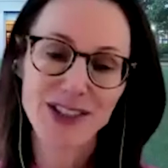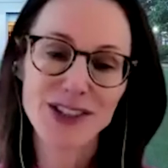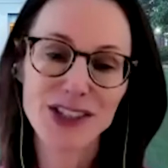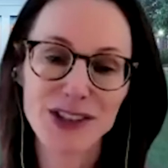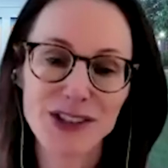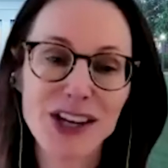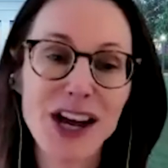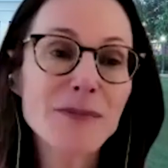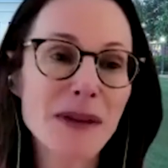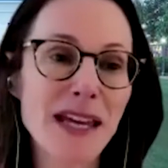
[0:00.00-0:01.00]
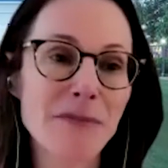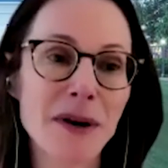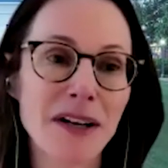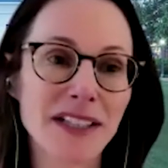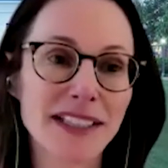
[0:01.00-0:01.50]
to young
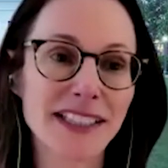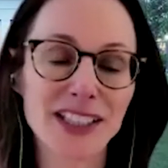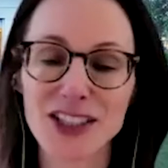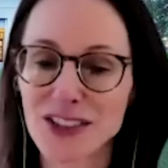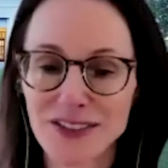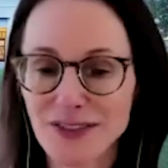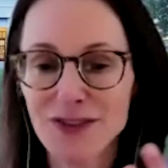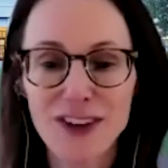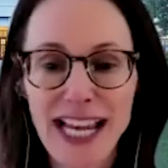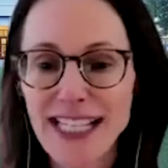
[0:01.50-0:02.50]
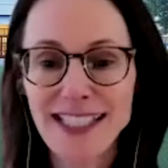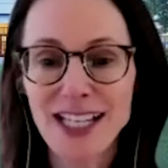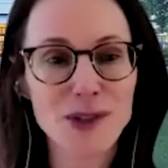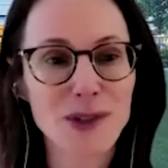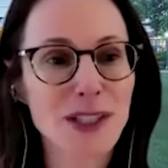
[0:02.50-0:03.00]
people, forget
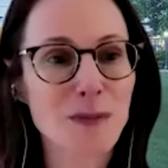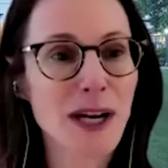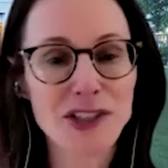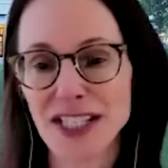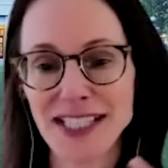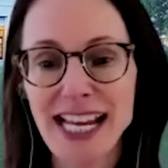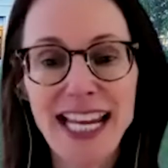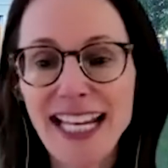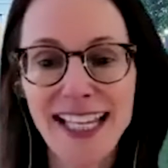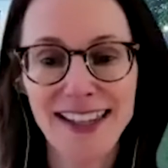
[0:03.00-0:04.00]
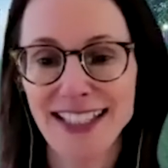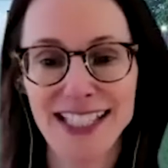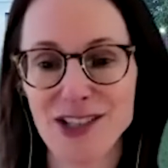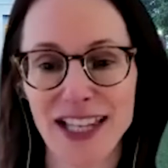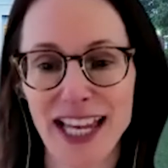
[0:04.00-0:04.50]
sexual expression and dating in the
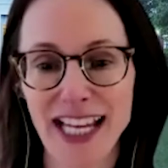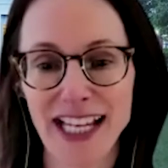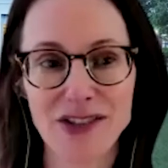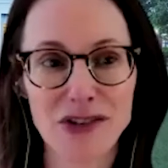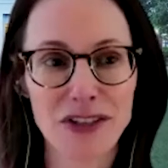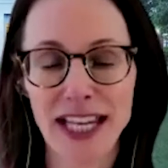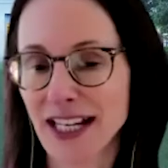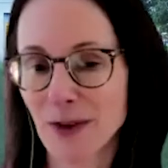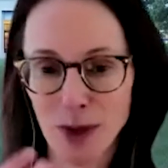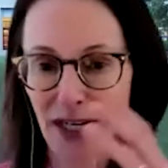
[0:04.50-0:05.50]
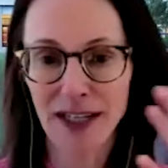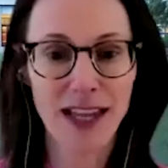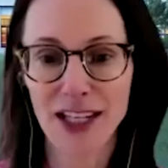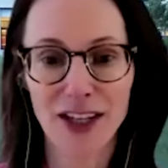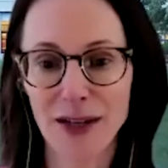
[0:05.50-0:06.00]
digital age, like, we're going to
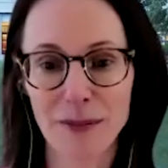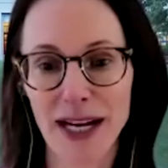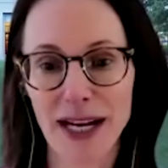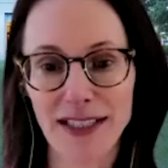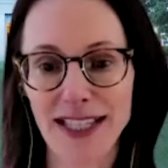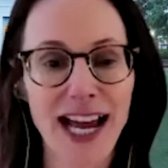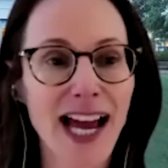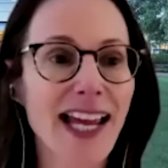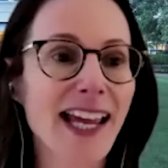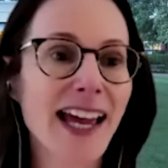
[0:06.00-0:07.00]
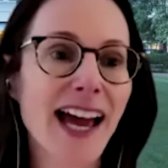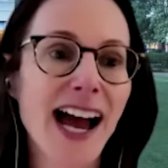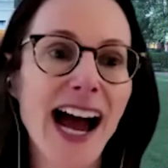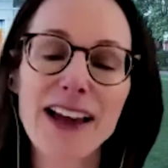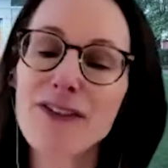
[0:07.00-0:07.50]
lock you in a box. And
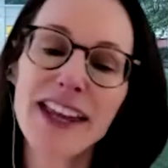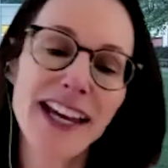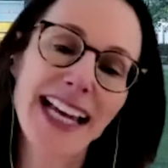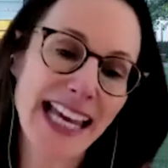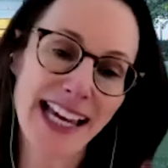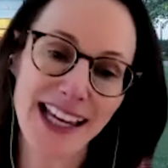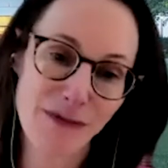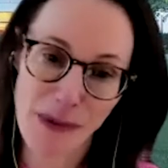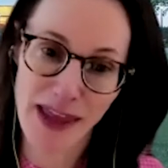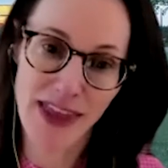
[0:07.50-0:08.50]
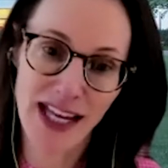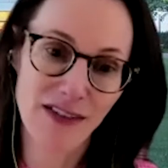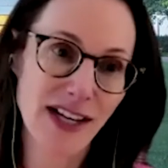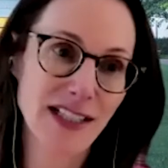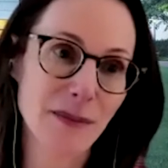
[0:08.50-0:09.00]
I feel like I can't give that
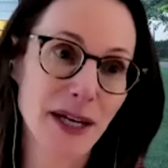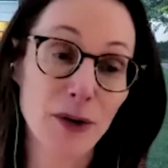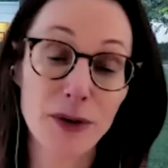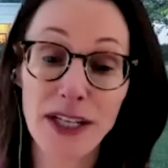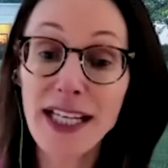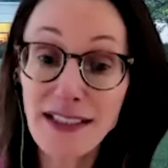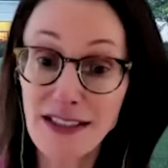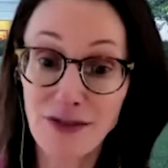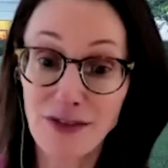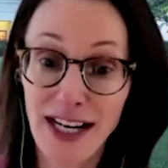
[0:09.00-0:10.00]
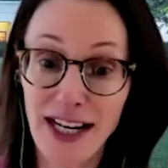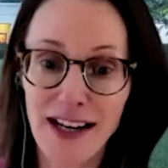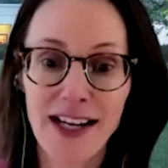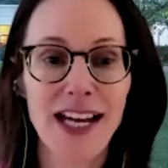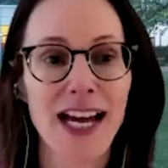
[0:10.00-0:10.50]
advice to my own kids, right?
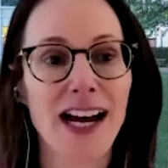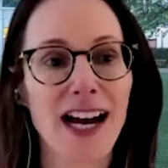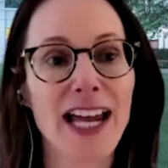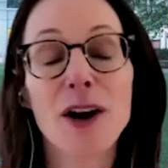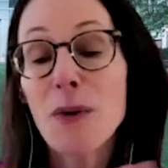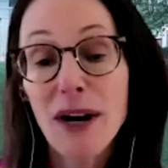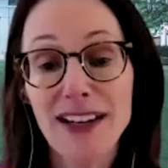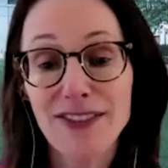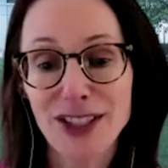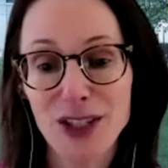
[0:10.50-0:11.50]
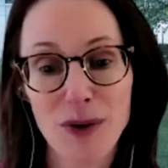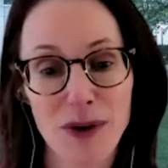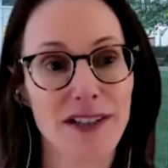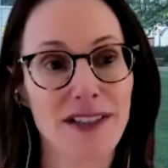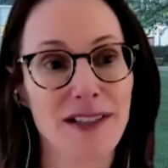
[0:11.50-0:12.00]
I don't want to give it to
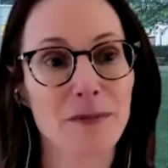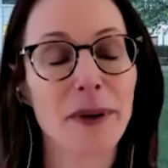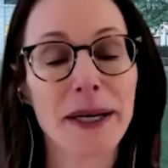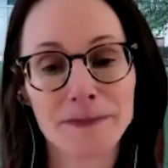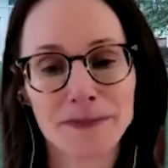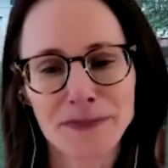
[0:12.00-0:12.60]
yours, but